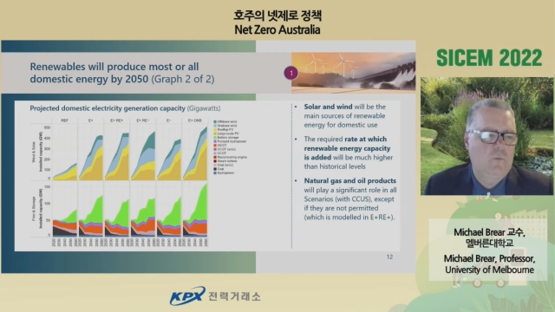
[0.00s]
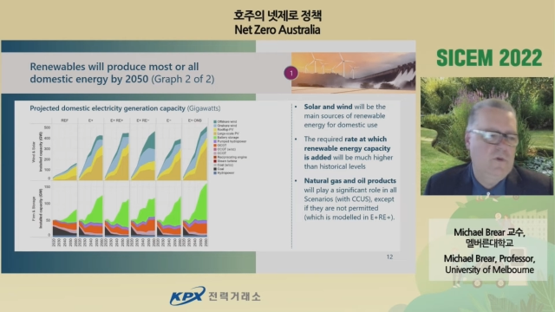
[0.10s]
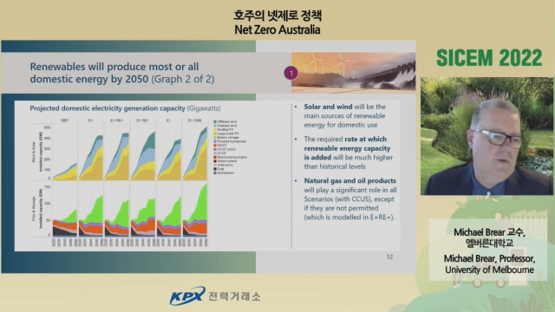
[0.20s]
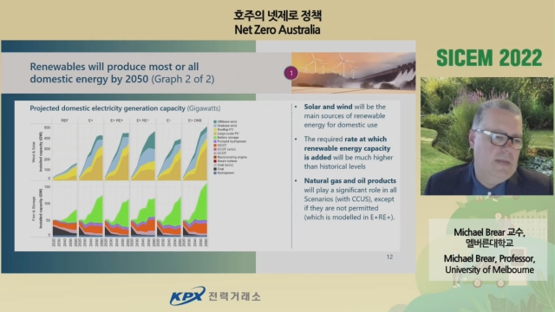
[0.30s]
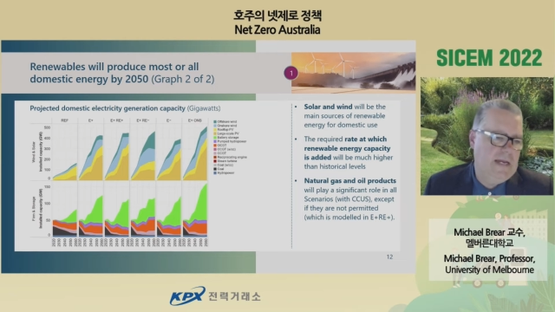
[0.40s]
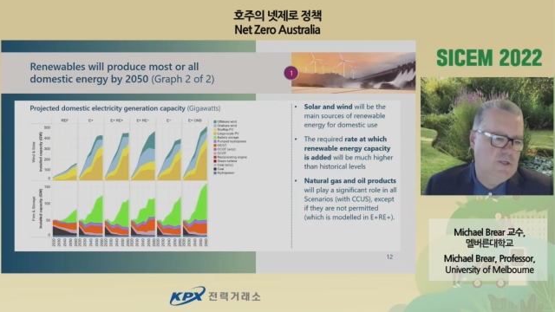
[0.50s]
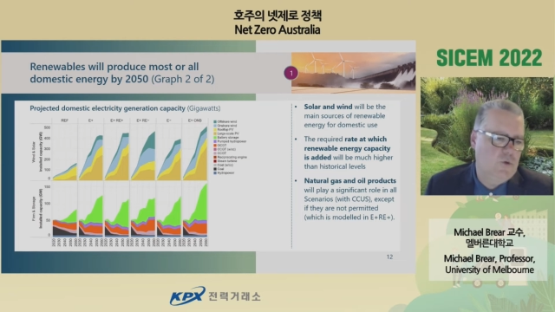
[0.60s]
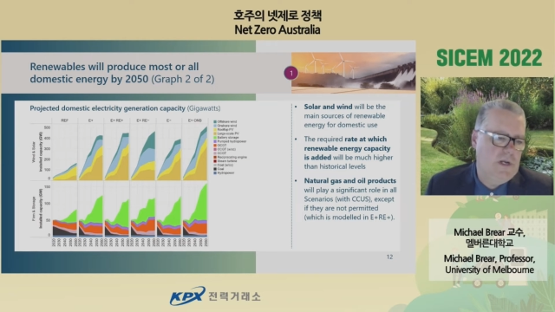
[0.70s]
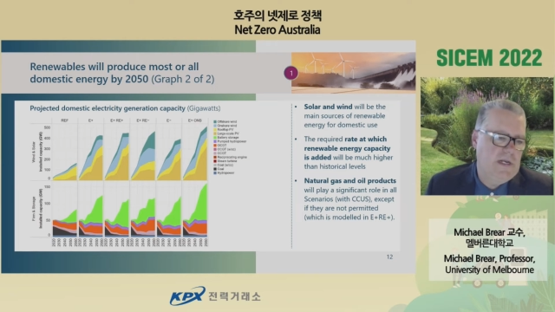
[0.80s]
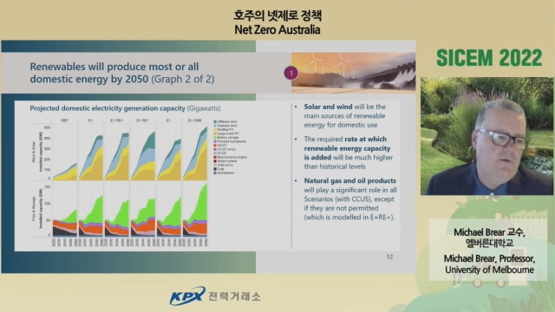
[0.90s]
with about
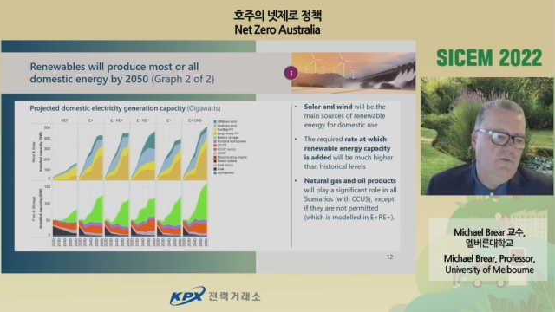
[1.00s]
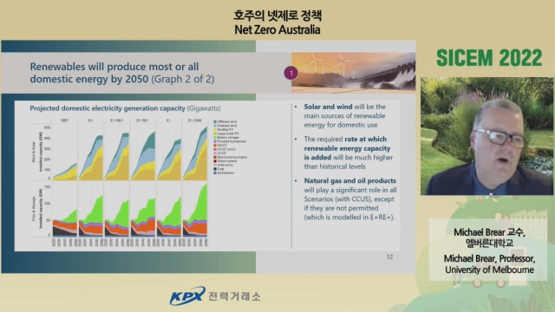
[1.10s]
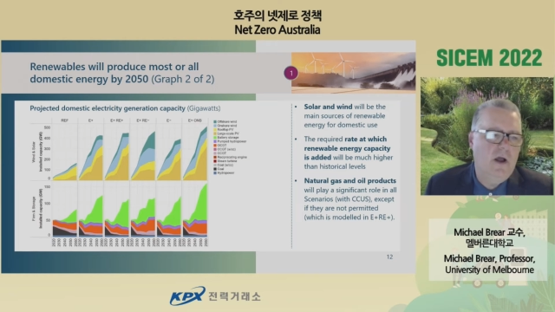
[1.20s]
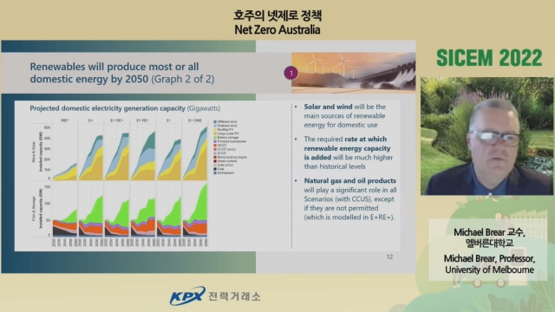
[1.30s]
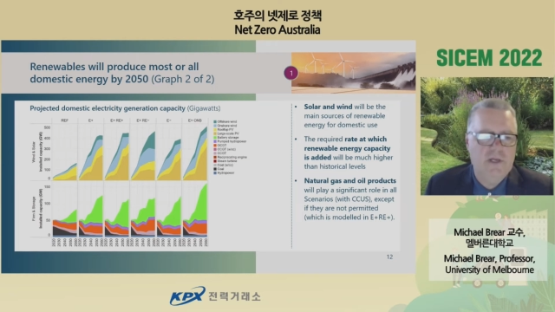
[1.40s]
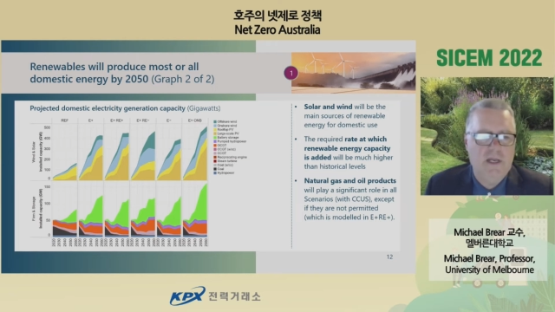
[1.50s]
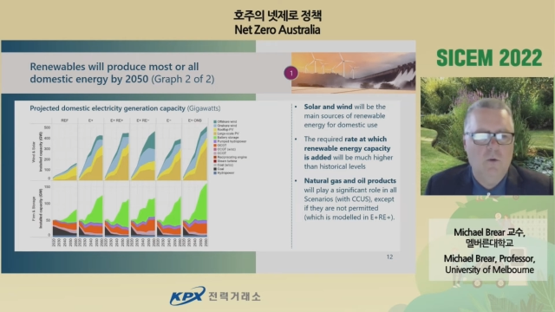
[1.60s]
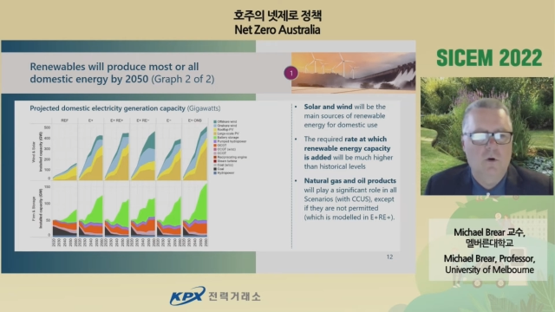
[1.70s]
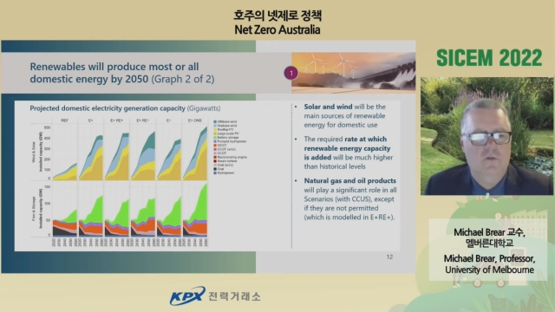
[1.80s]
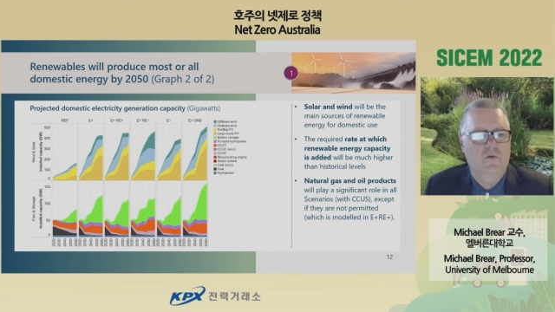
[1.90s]
25
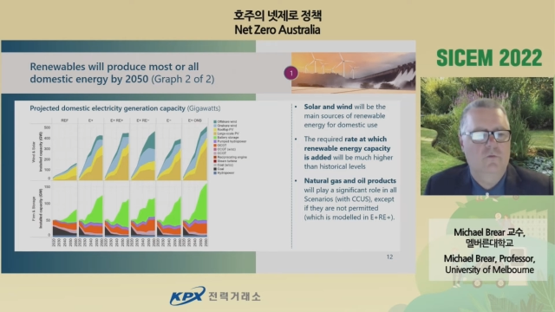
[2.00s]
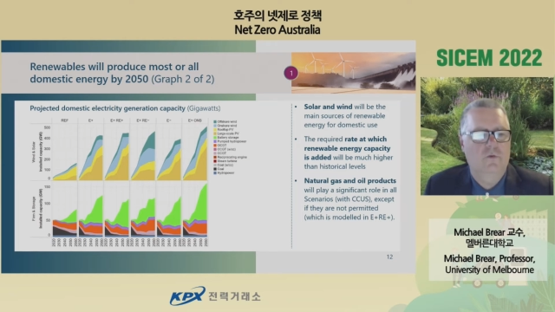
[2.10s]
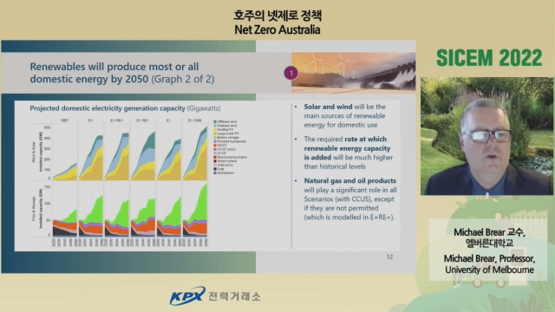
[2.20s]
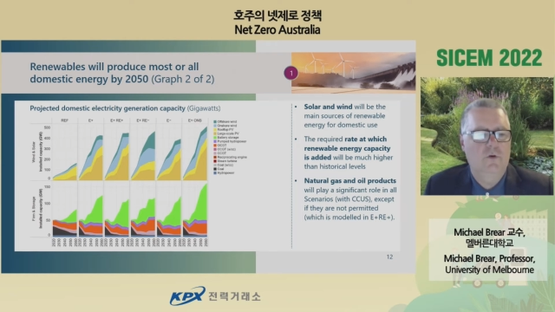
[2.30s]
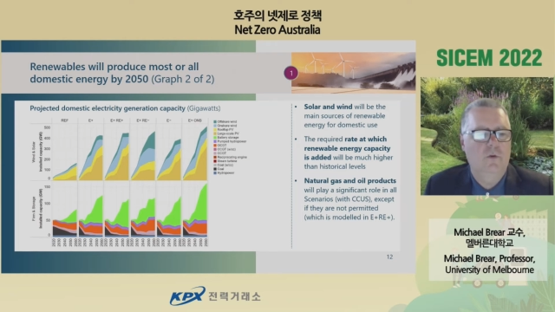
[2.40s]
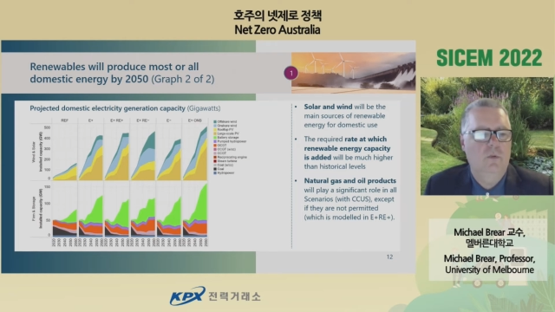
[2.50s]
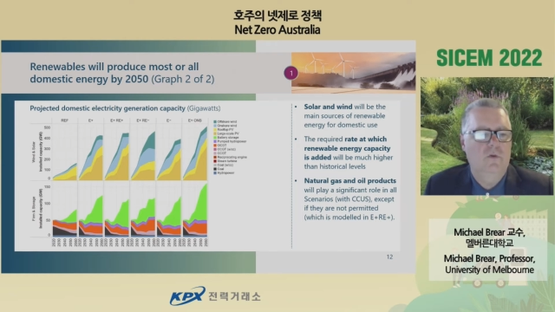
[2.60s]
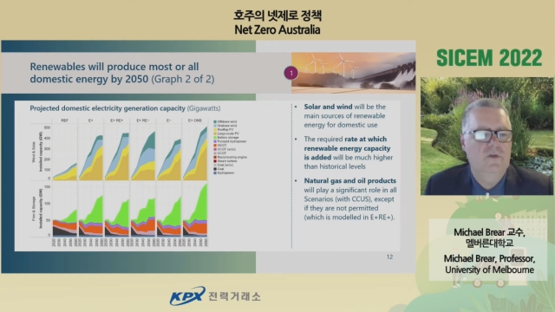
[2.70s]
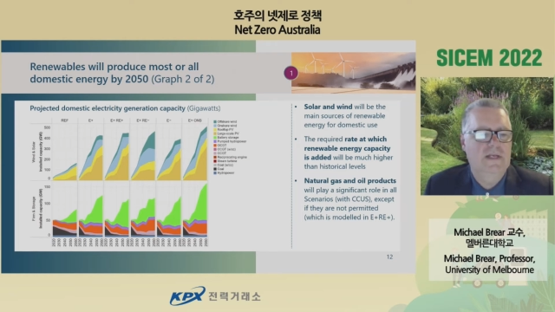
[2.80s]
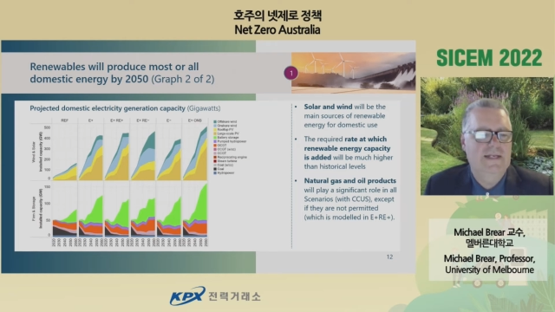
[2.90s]
gigawatts of
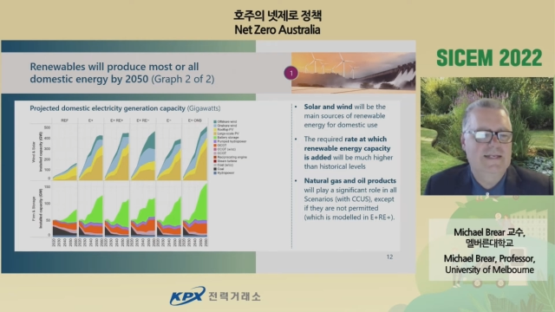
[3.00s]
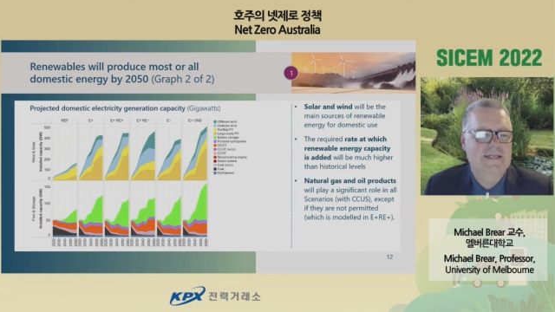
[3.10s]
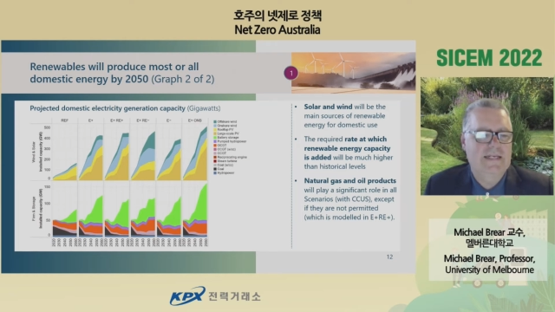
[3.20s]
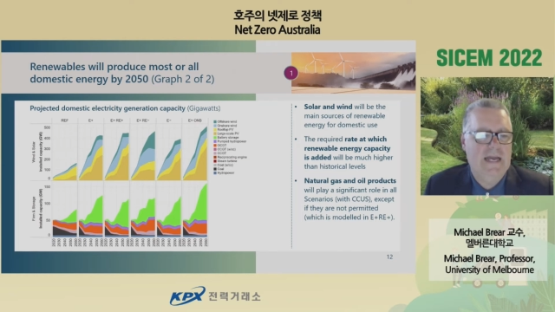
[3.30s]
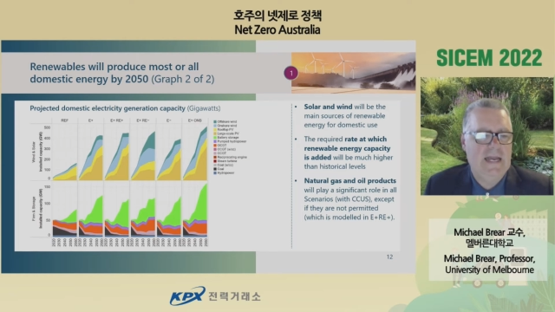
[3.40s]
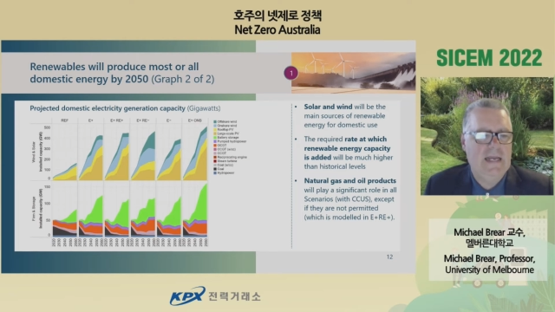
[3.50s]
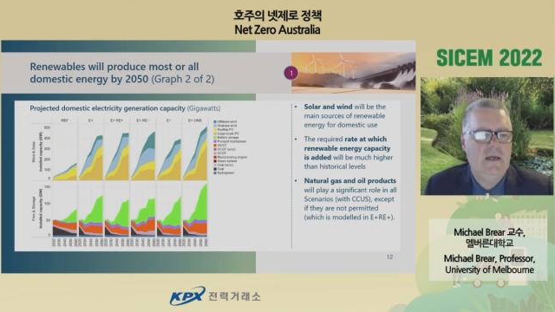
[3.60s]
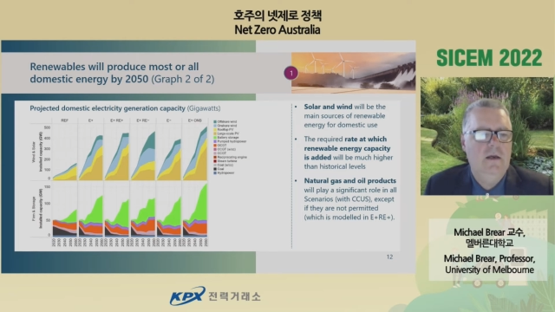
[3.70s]
renewables in it today